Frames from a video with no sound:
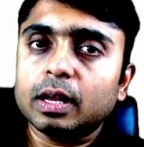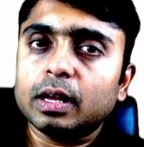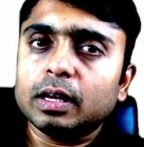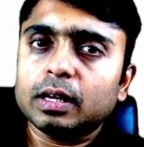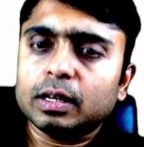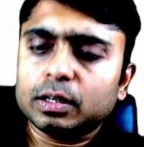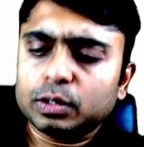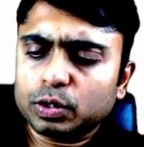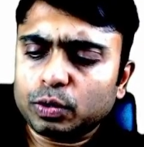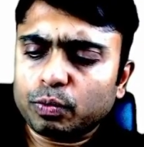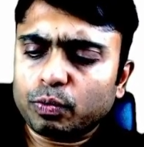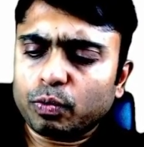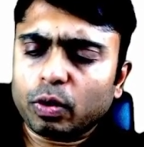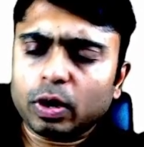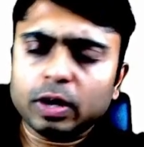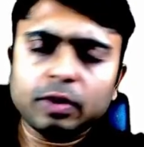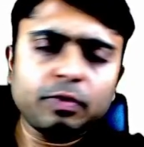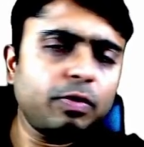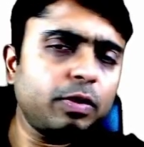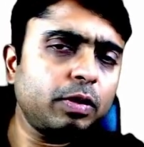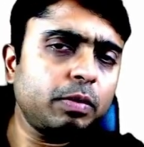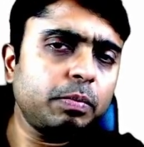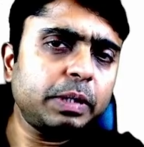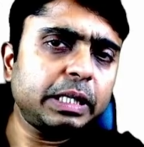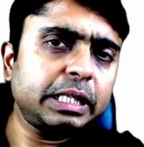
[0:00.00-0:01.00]
So what
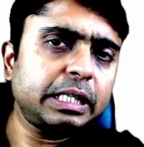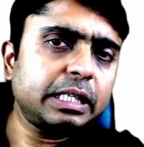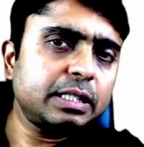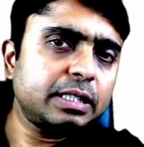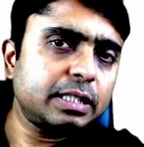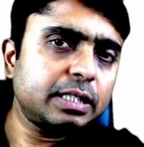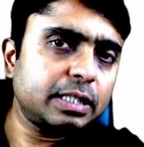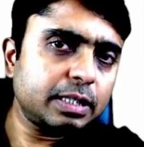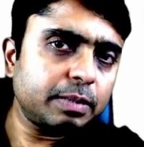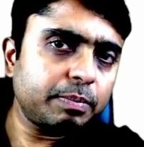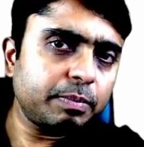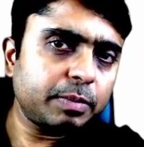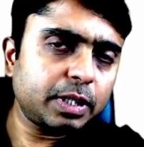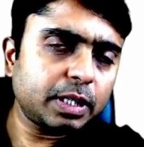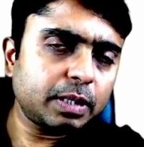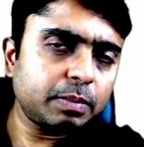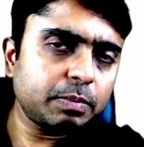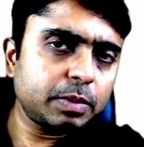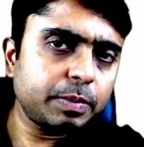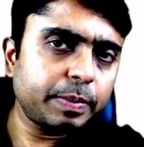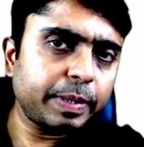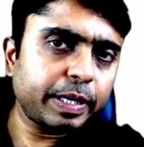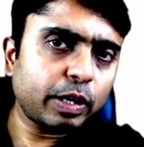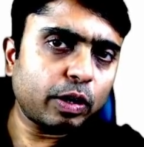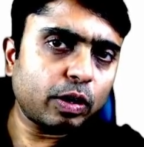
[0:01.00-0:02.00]
will be the symptoms
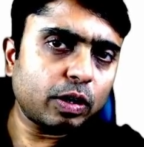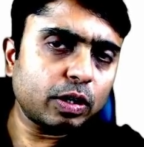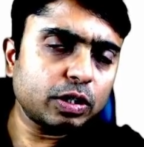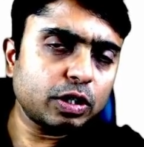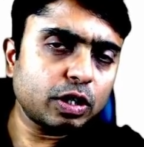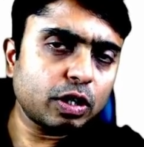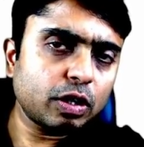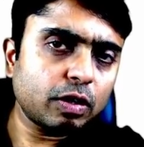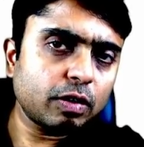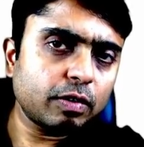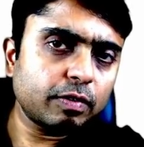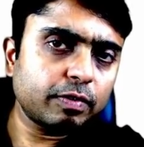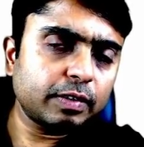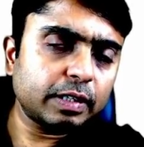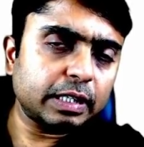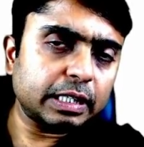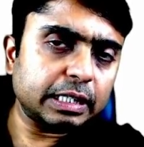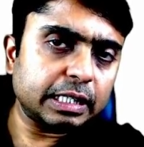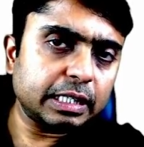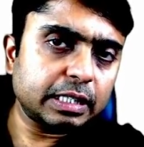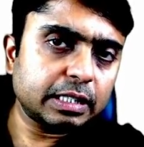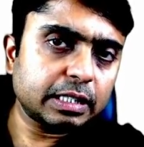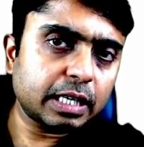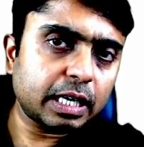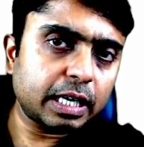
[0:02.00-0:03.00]
because of
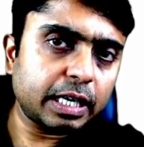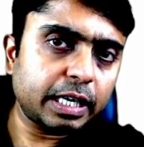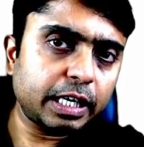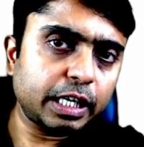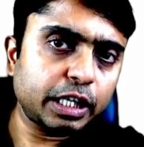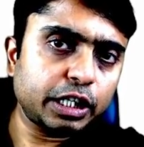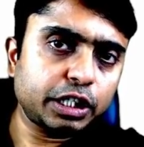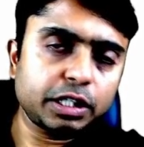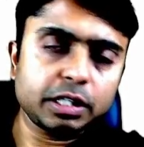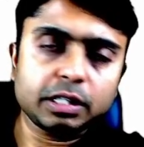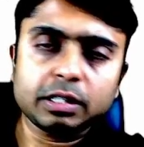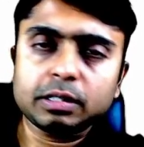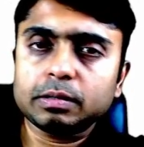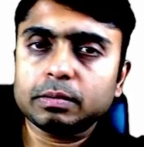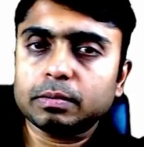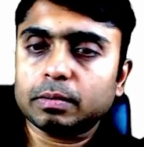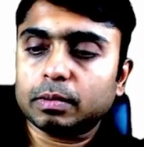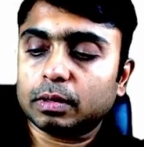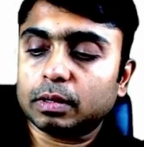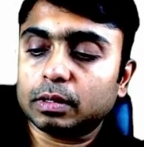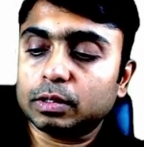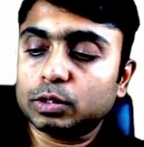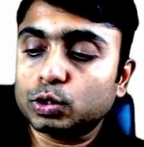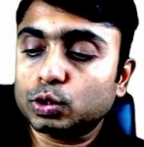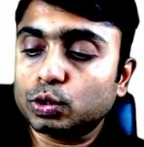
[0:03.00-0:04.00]
this condition?
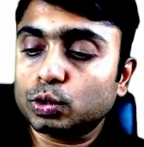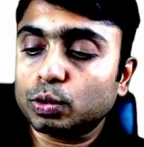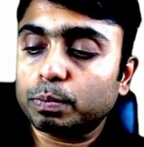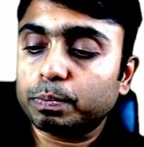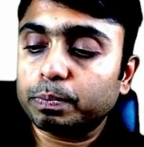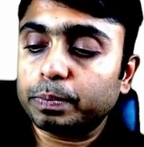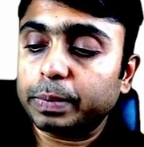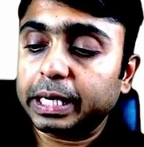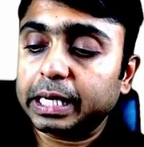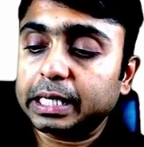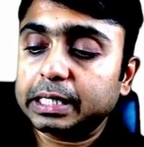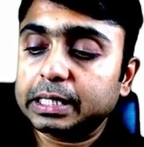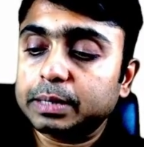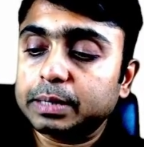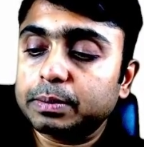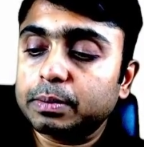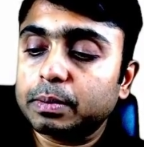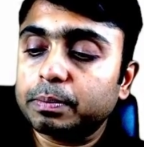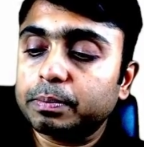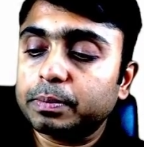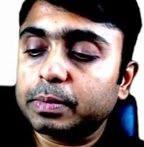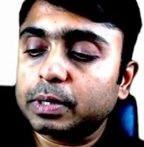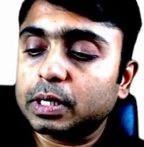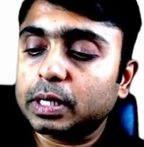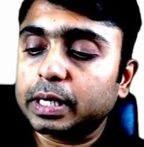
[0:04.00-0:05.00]
So please
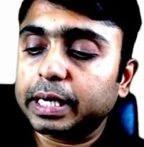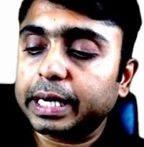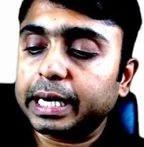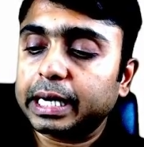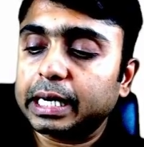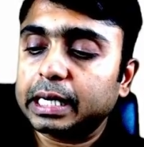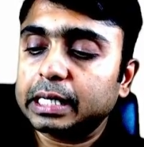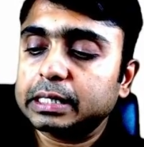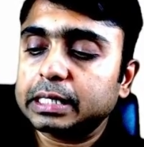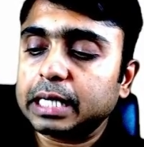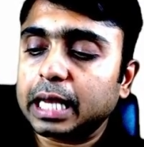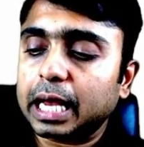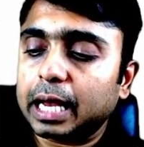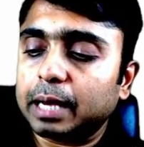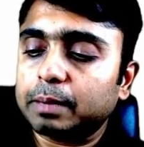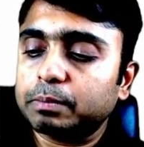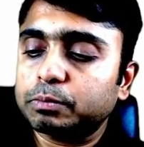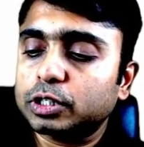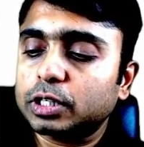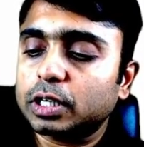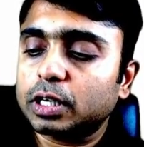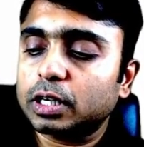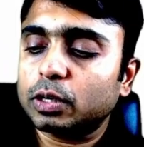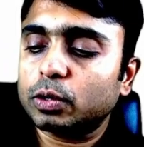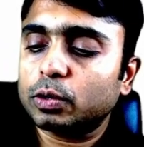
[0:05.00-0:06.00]
remember, it is
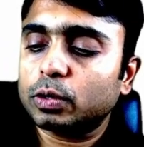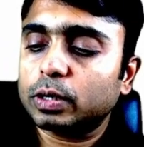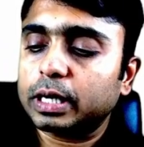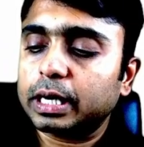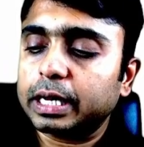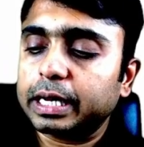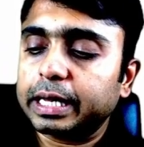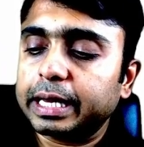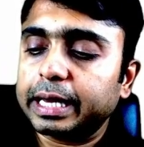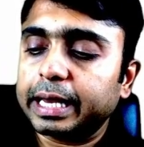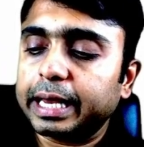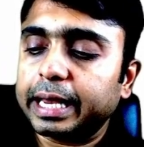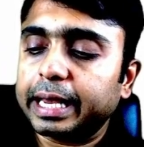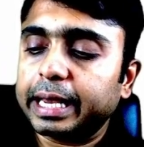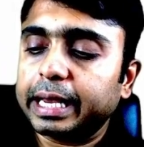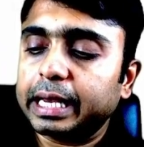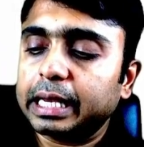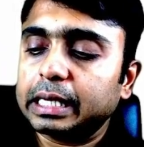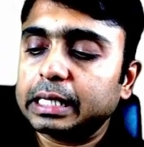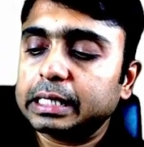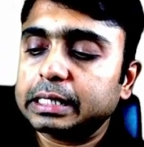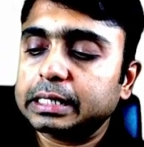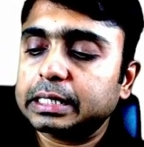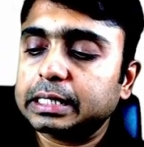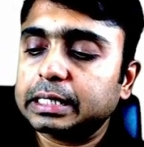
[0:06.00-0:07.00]
absolutely
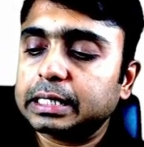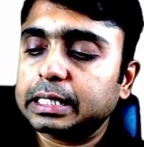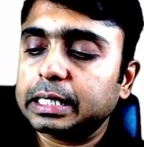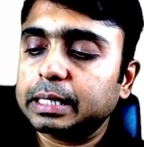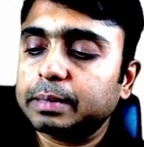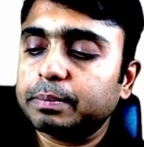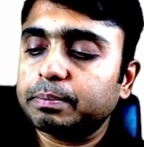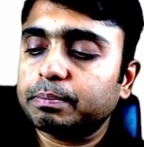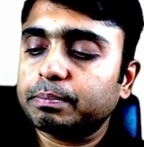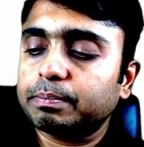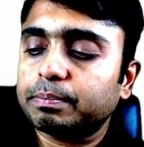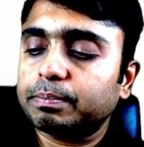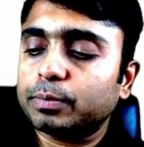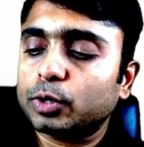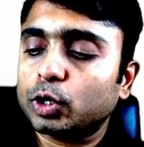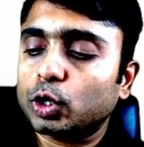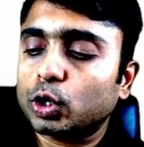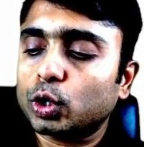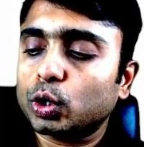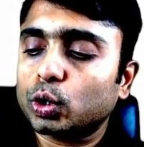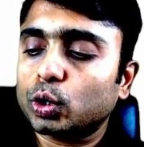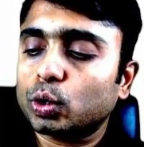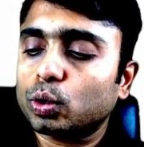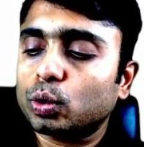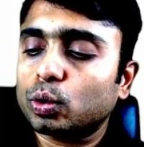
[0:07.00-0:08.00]

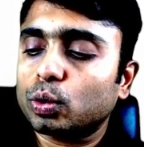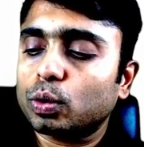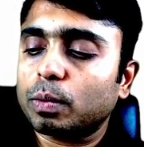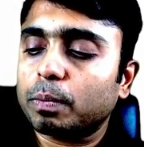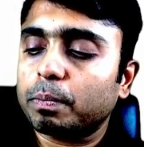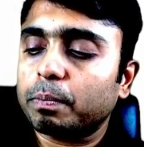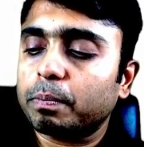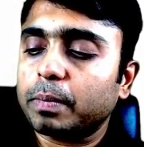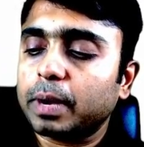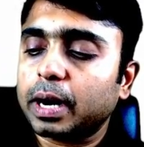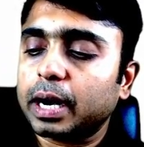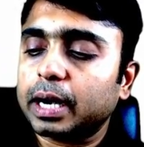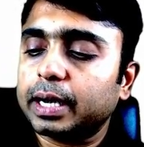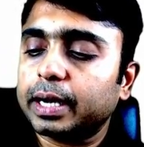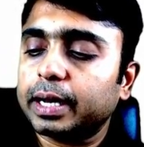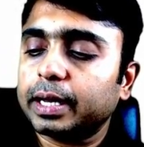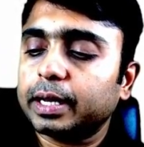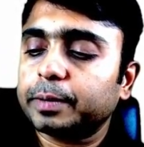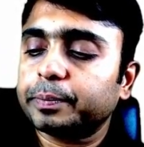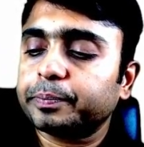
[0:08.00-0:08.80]
asymptomatic